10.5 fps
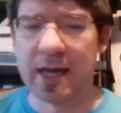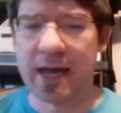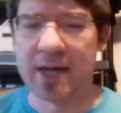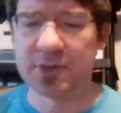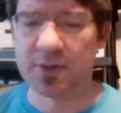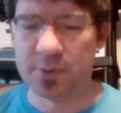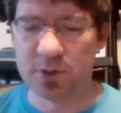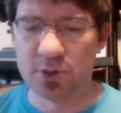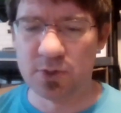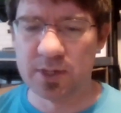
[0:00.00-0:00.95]
as I've
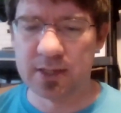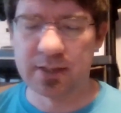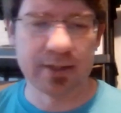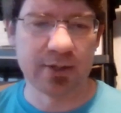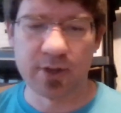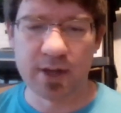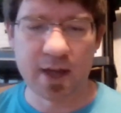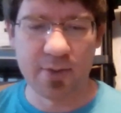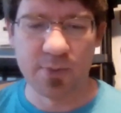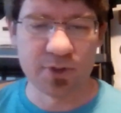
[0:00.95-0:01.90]
been doing
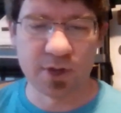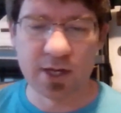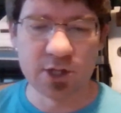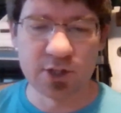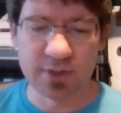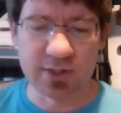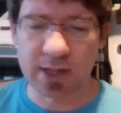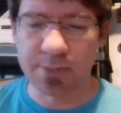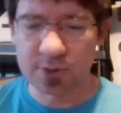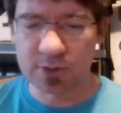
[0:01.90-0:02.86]
with each of these
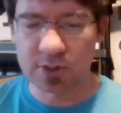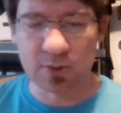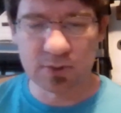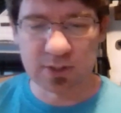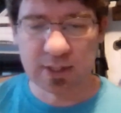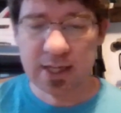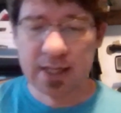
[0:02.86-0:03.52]
episodes,